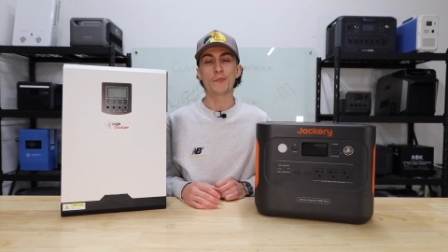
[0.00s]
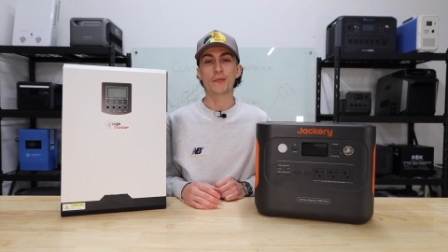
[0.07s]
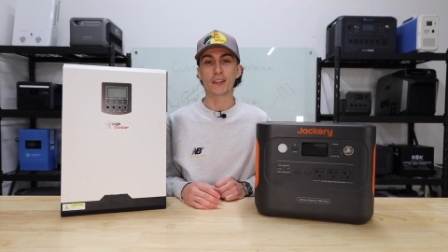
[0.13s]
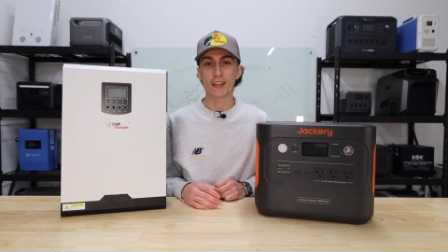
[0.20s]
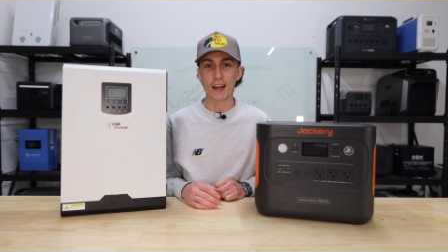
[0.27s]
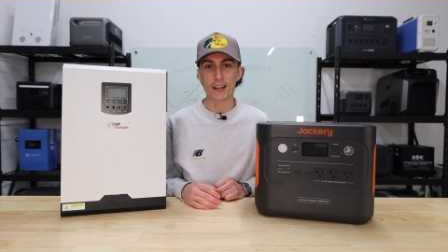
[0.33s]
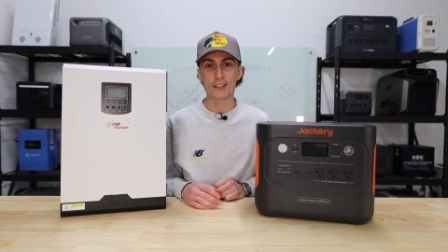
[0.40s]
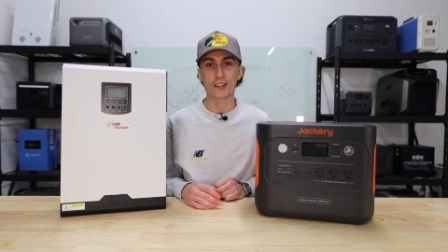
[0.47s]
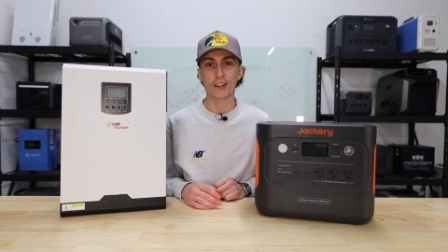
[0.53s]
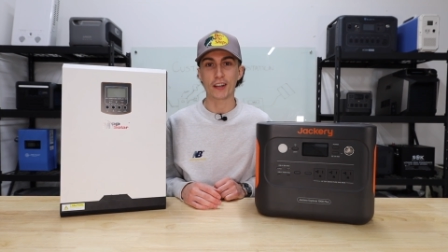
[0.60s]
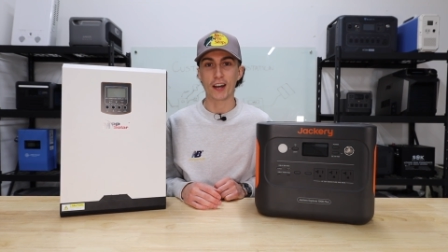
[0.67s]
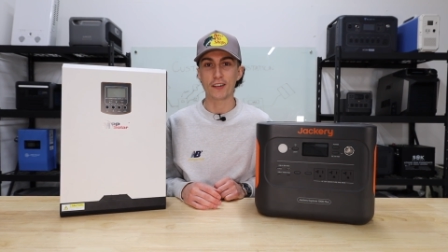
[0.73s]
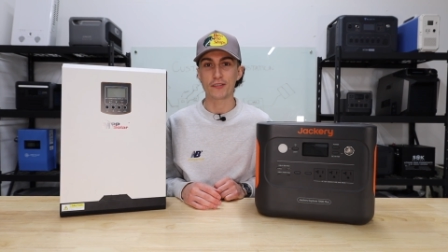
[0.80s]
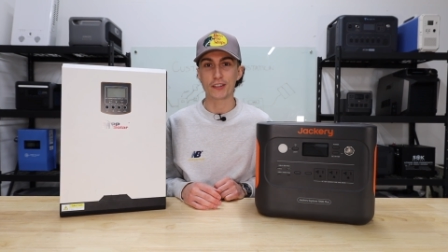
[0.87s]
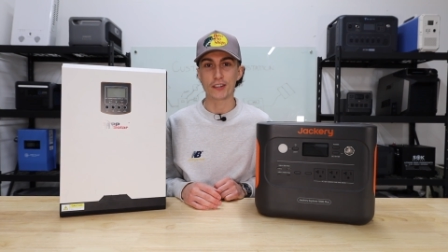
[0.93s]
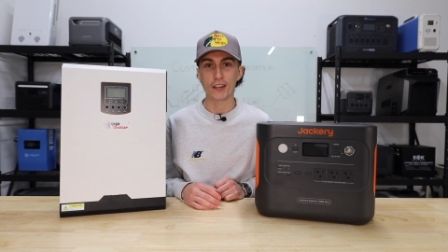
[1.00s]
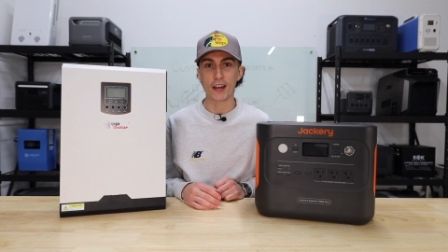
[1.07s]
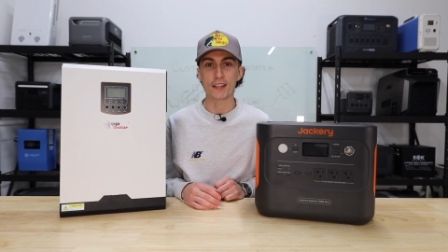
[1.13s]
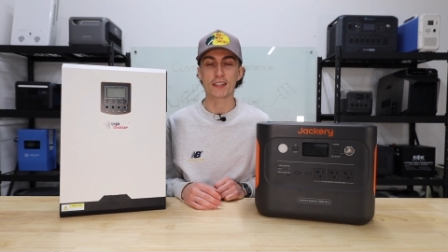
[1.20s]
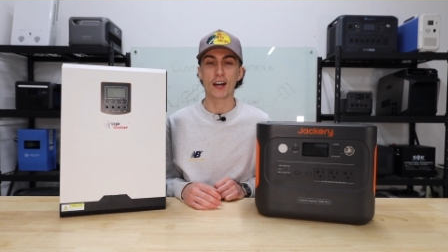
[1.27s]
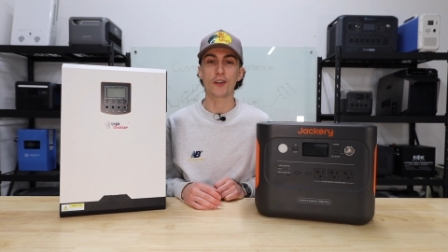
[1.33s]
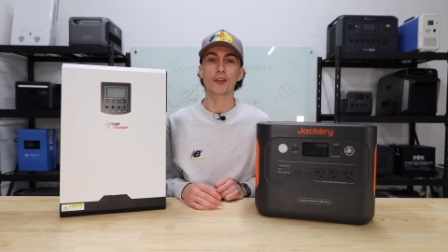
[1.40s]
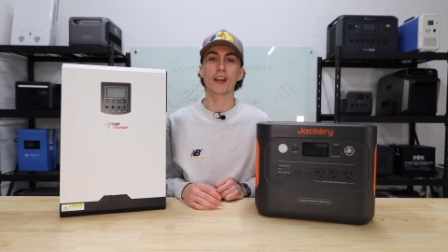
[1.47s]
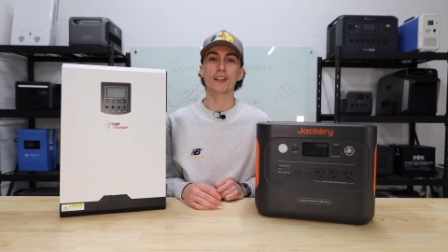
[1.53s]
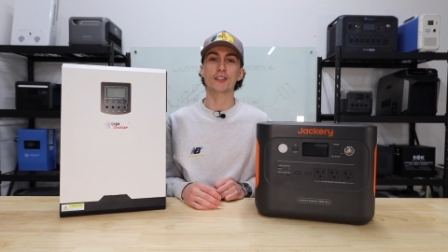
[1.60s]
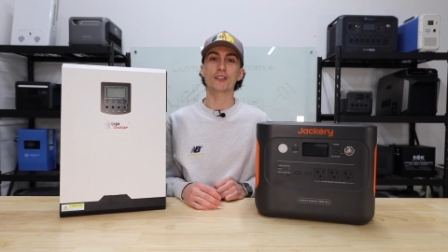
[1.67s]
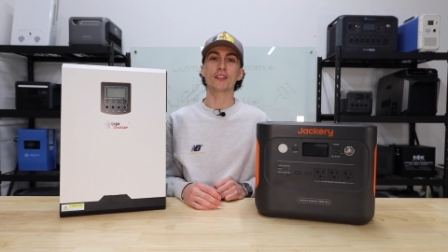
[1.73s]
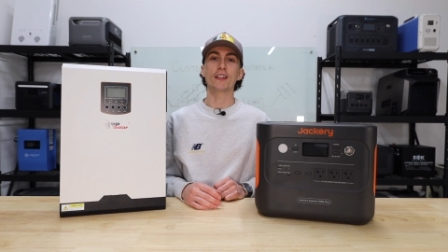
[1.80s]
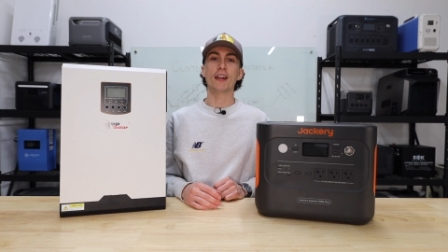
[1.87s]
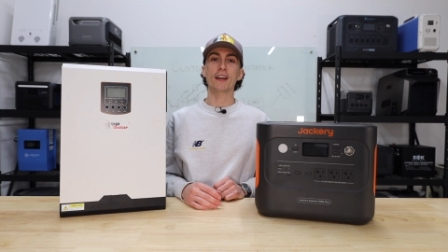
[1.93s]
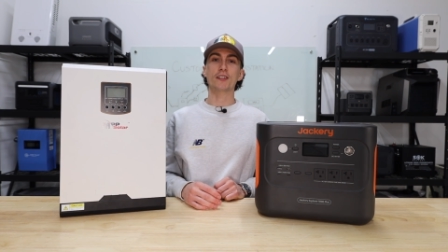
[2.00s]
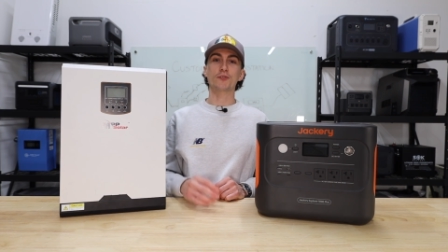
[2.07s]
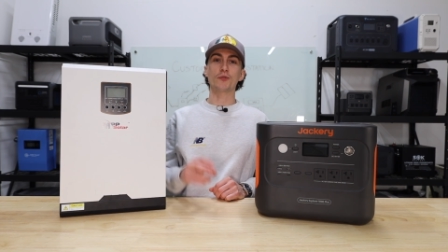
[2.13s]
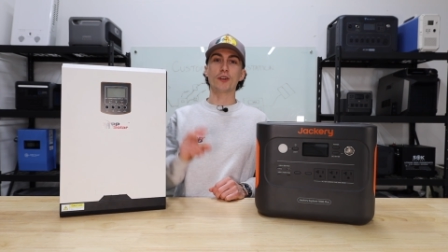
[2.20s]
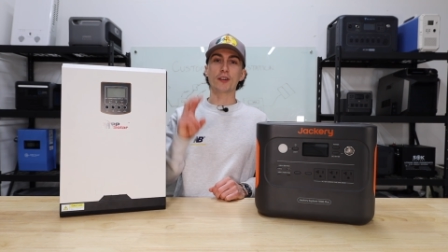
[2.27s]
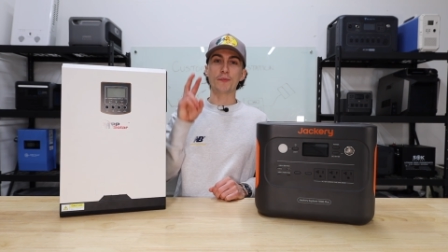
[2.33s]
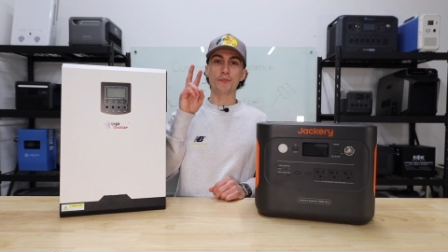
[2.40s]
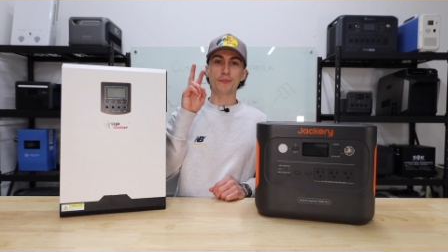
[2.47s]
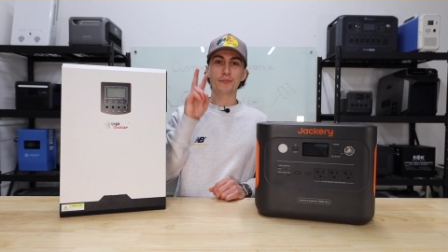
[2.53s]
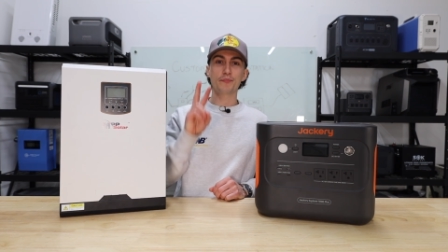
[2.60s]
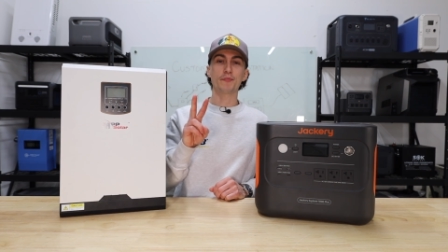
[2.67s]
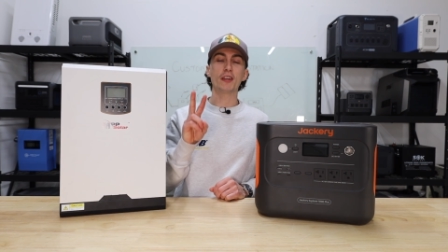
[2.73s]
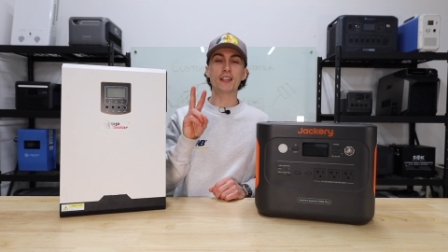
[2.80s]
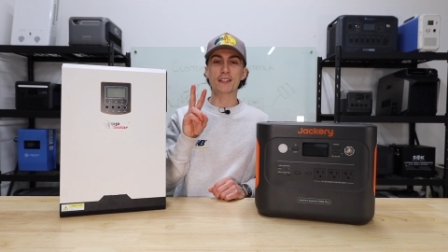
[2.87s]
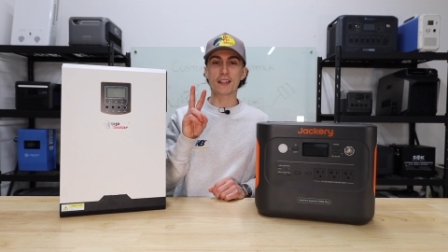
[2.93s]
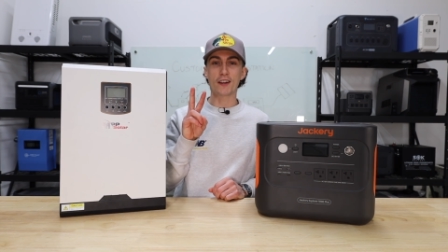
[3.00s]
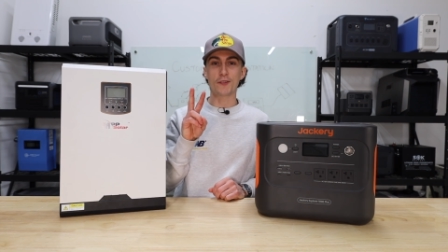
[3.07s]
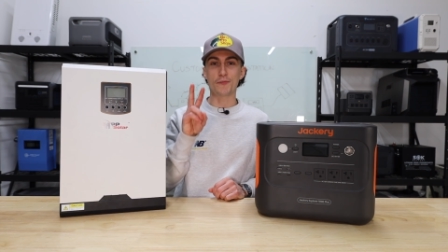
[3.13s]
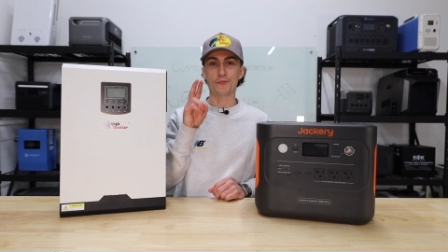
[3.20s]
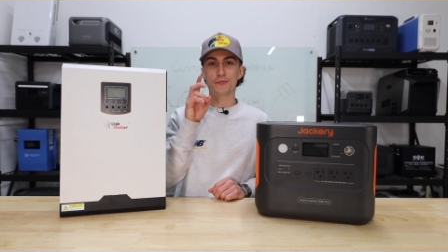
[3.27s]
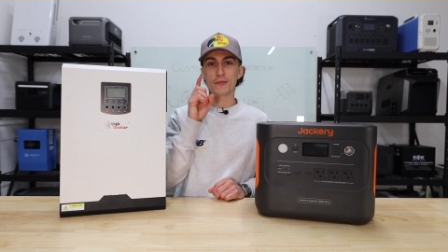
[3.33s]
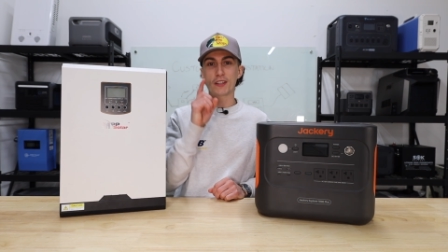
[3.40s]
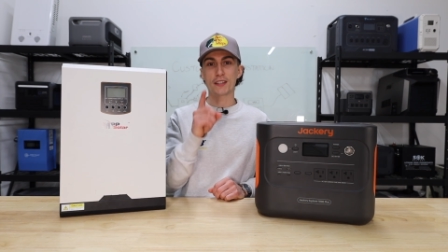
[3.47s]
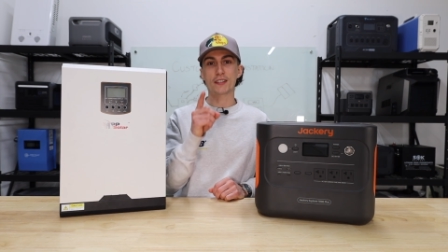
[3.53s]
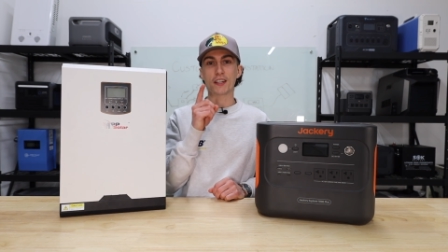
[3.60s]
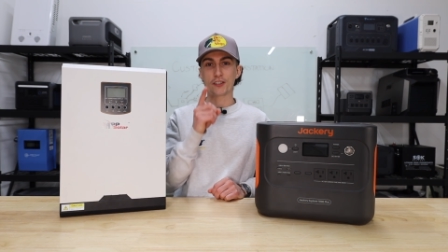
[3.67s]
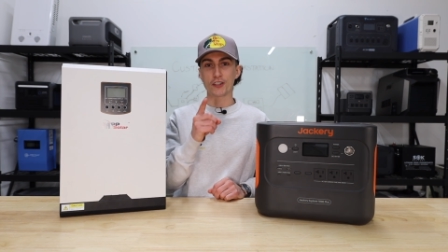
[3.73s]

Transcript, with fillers: And that is all I got for you guys. I'll catch you in the next one. Peace out and stay